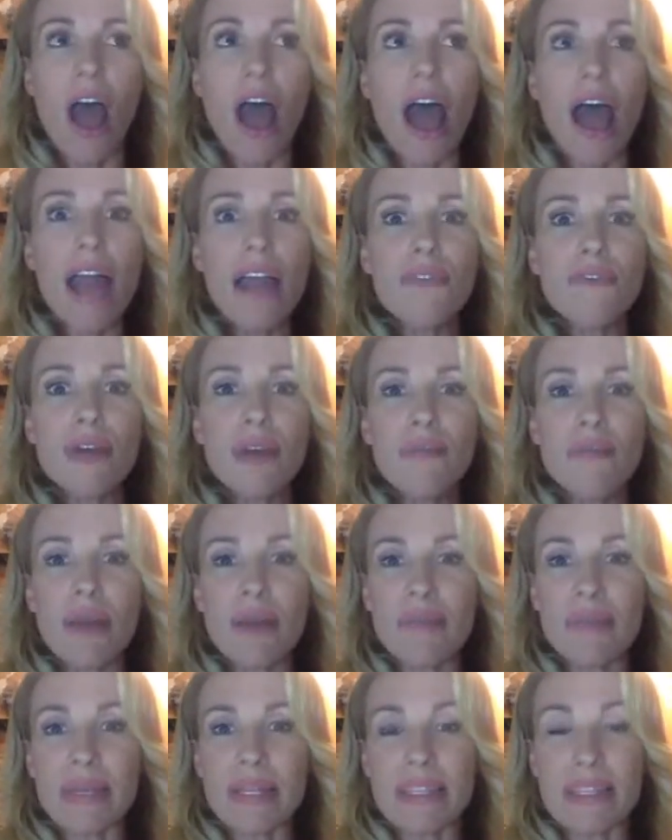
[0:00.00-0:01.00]
I run
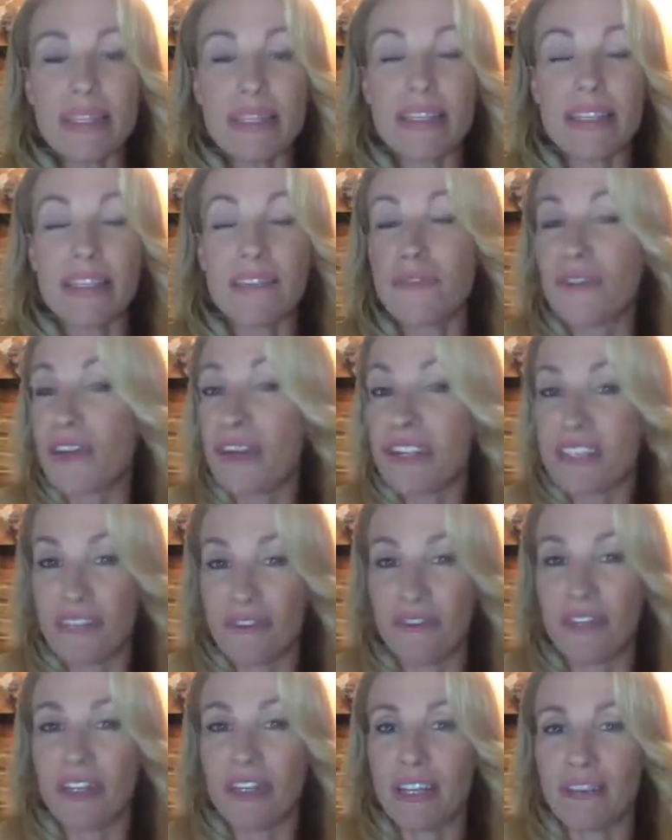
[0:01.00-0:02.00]
my businesses very
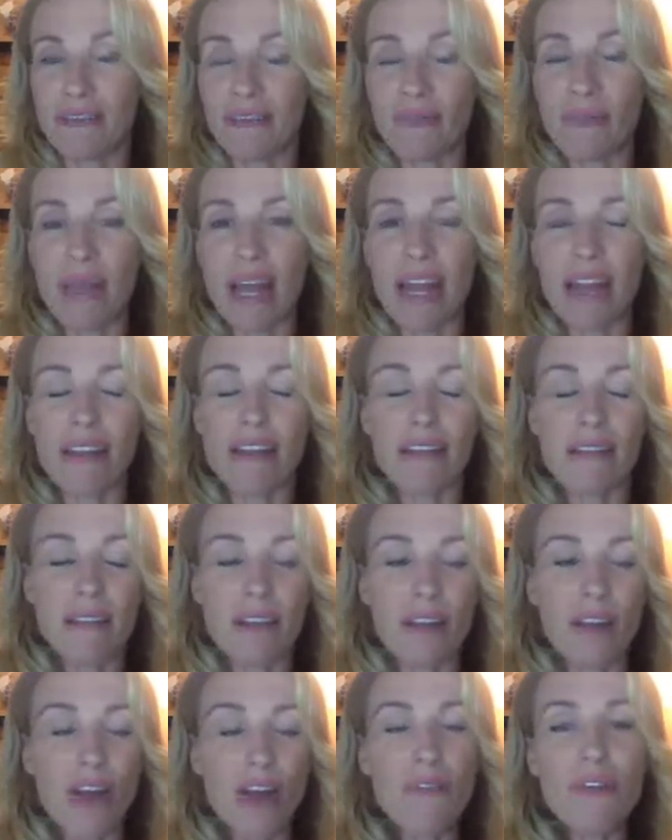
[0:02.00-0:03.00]
differently from that,
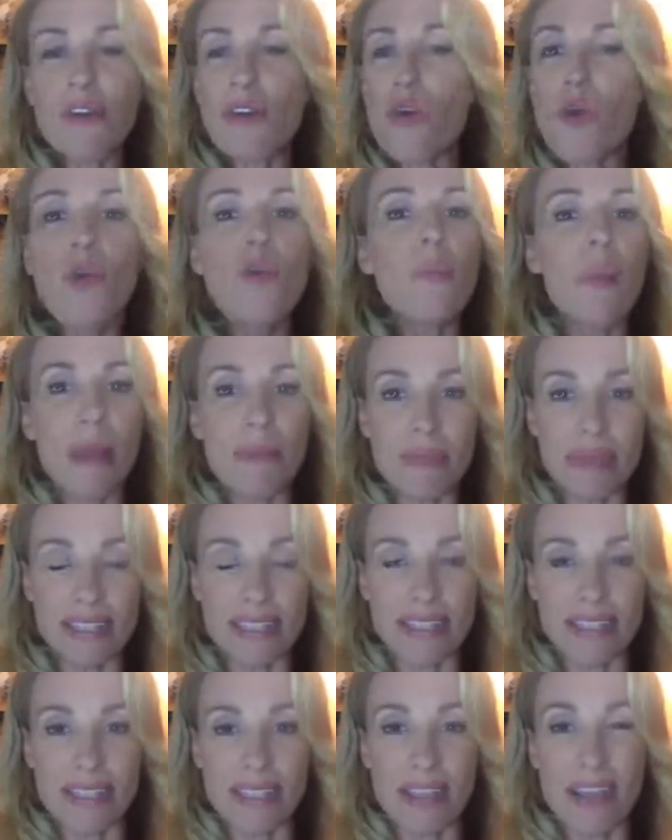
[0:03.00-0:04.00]
and I run all my
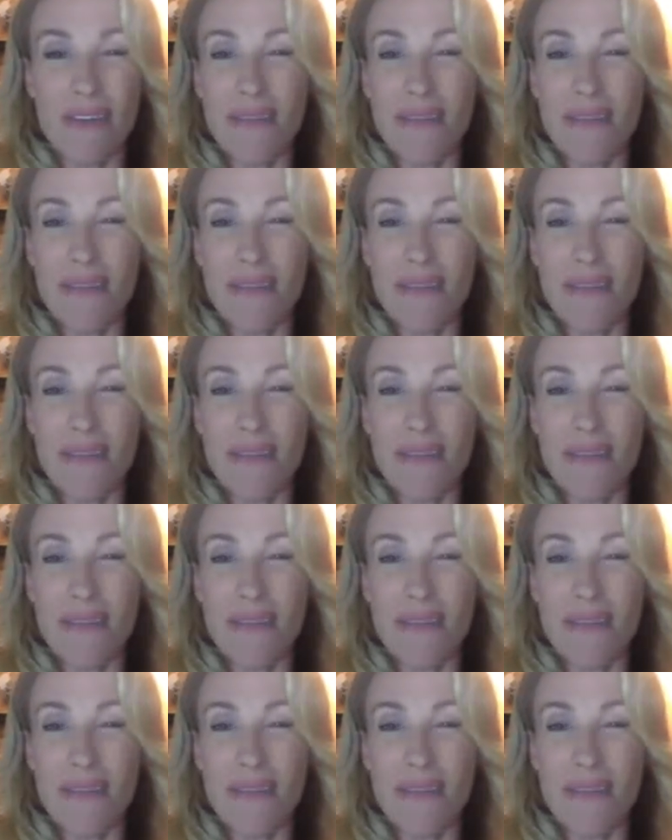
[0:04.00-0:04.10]
businesses.